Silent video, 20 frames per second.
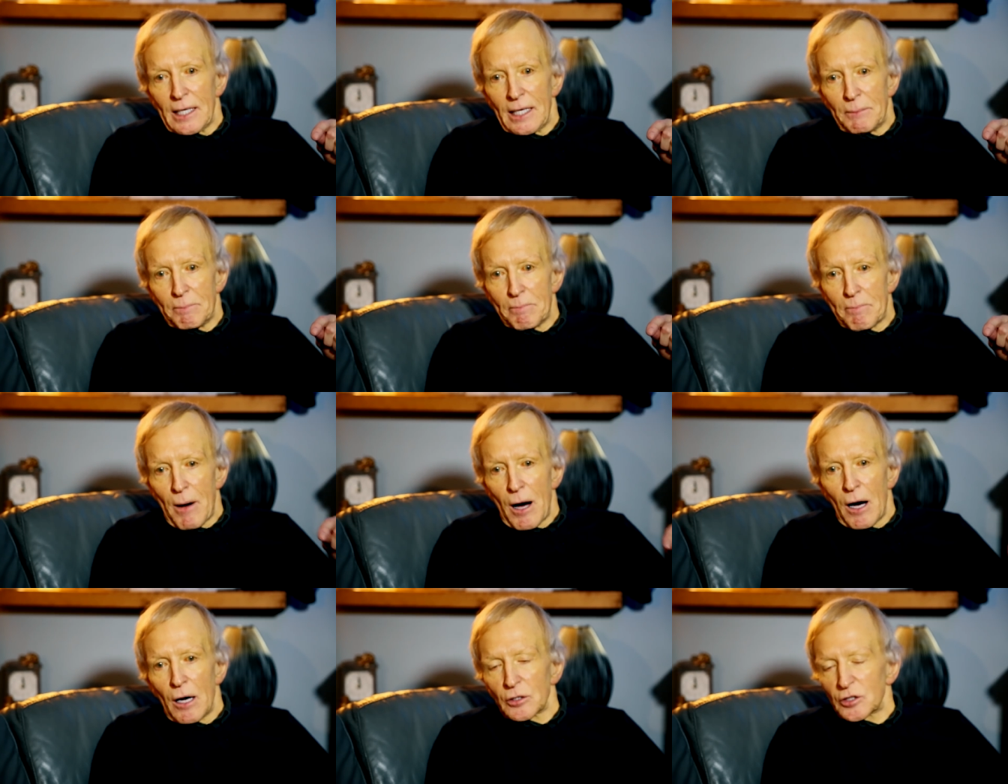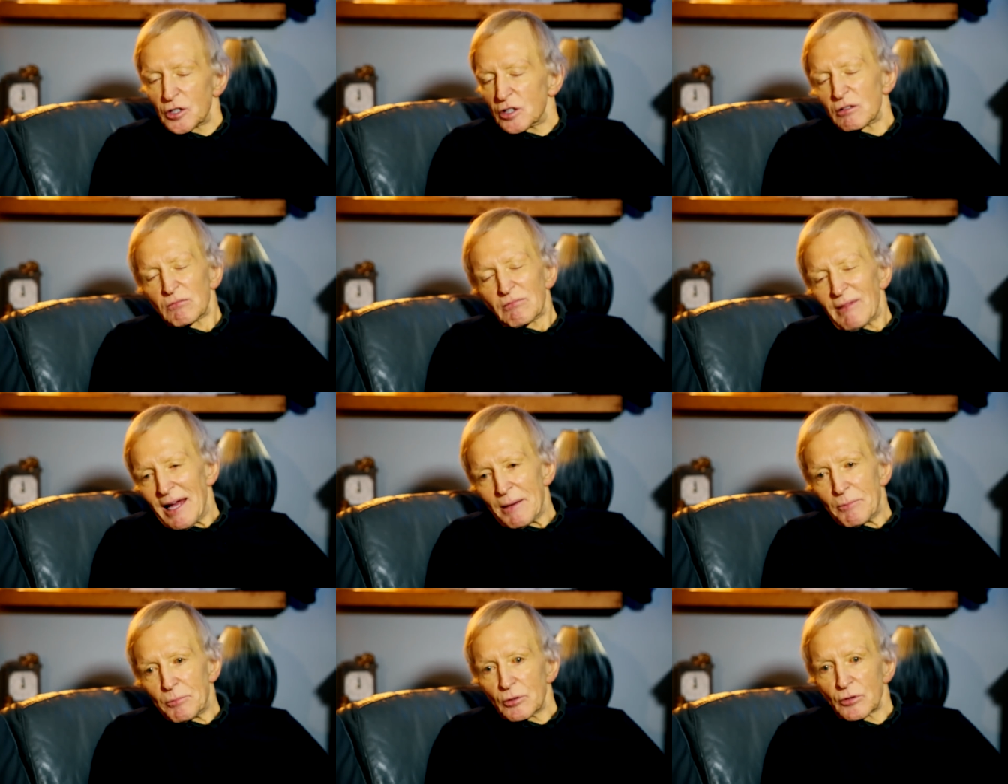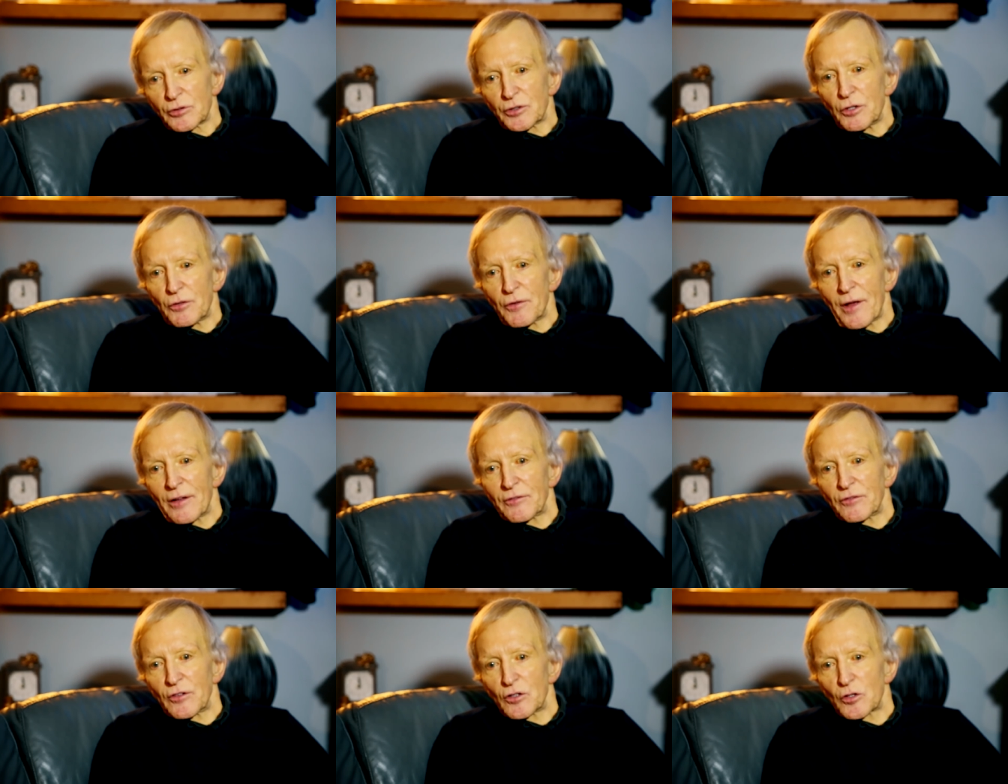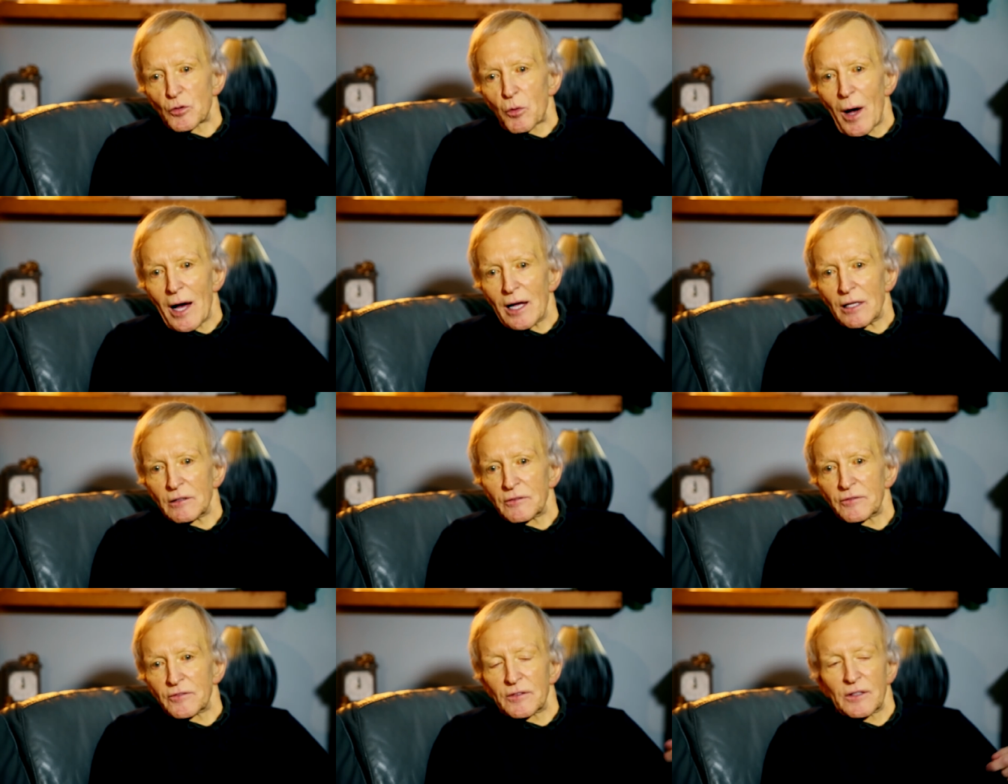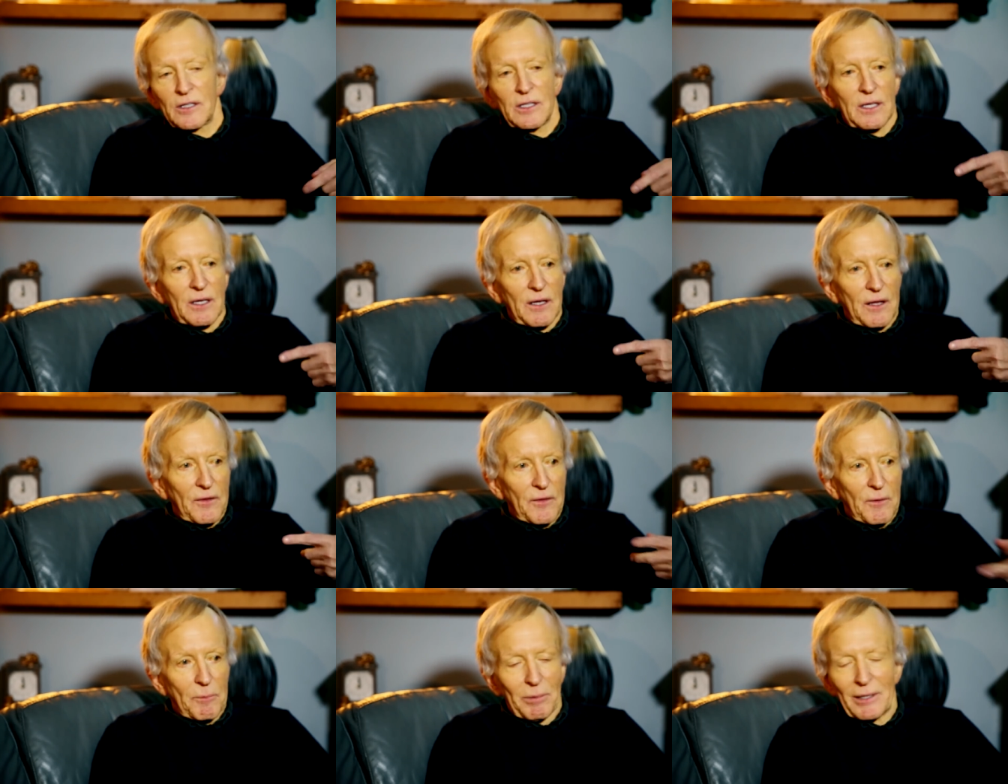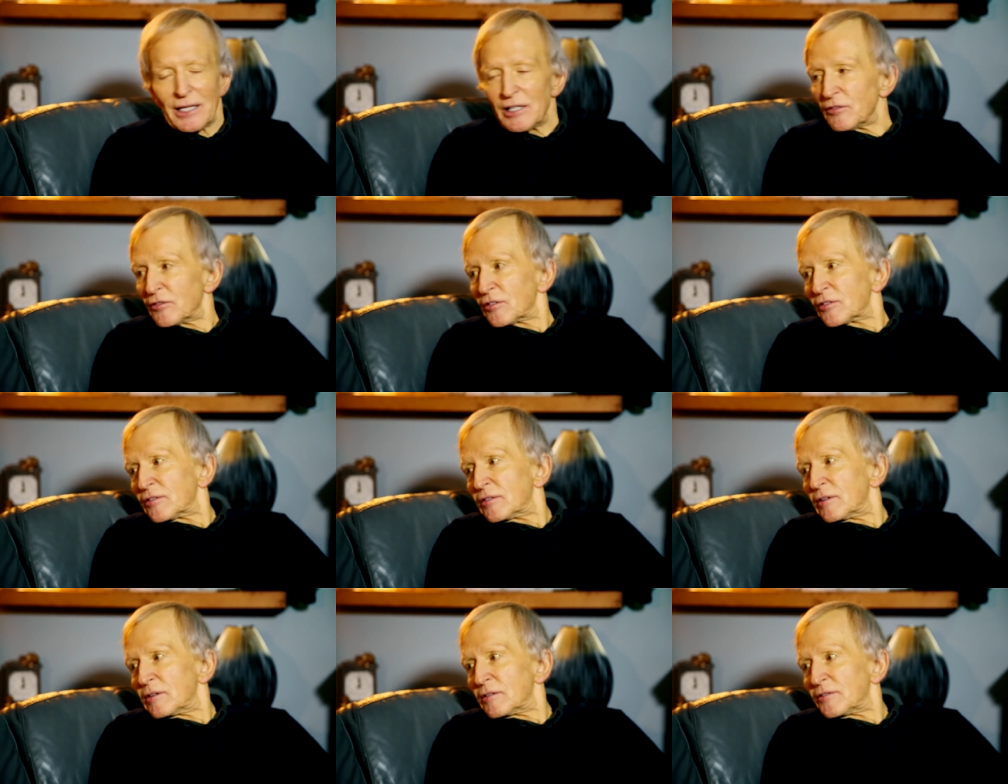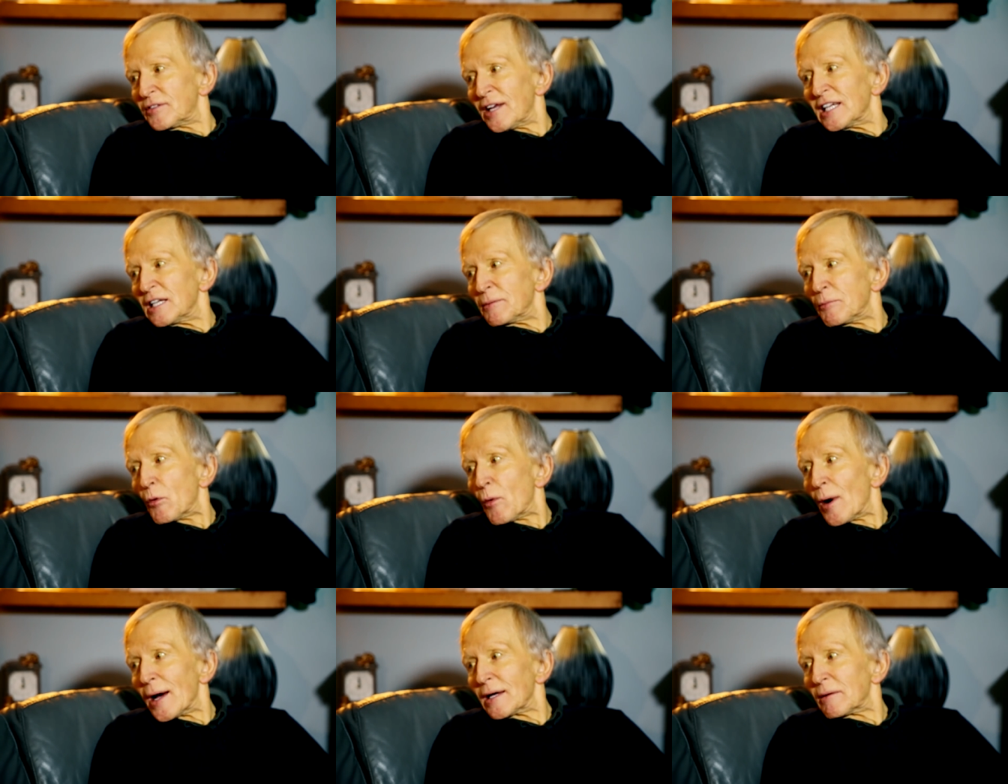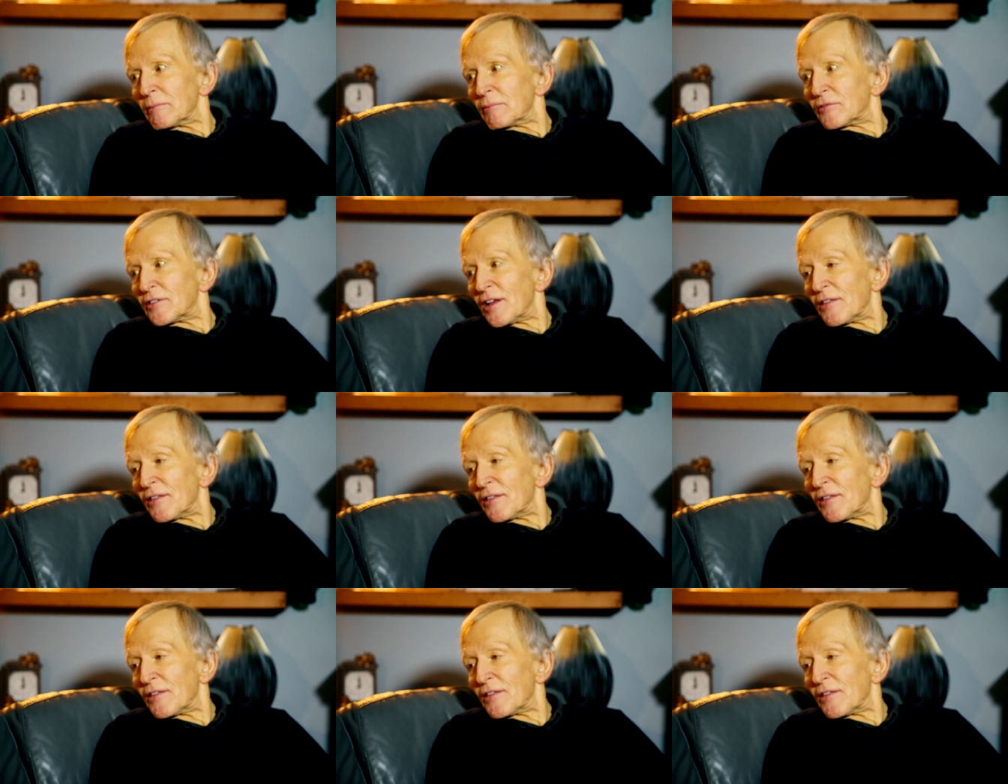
in March, April 2012, the police sent him away.